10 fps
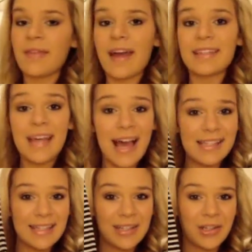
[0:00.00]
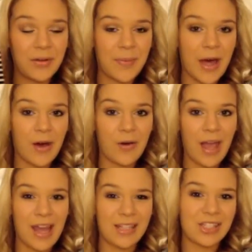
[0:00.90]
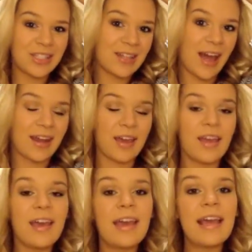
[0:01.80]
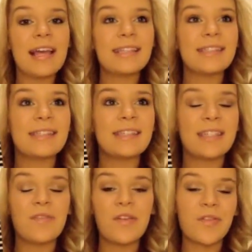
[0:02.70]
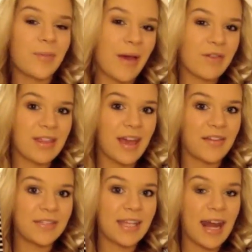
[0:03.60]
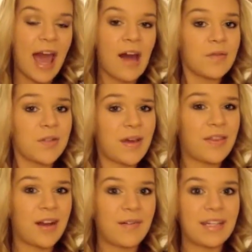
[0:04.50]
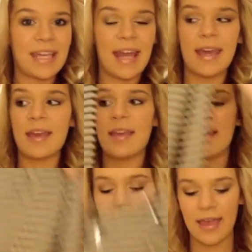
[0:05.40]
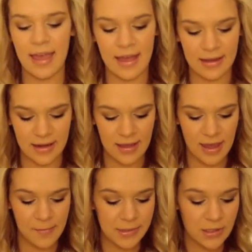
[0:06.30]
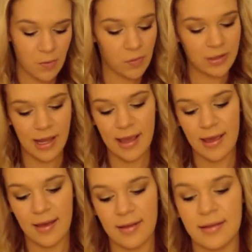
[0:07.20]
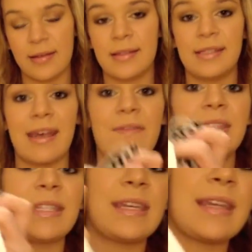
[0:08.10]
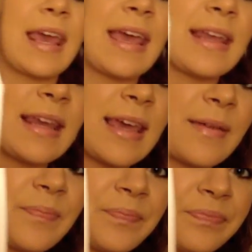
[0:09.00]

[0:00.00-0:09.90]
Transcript: that ties in a little bow and it's just kind of, it's different from everything else that I have so I thought I would get it. And it was only 17.80,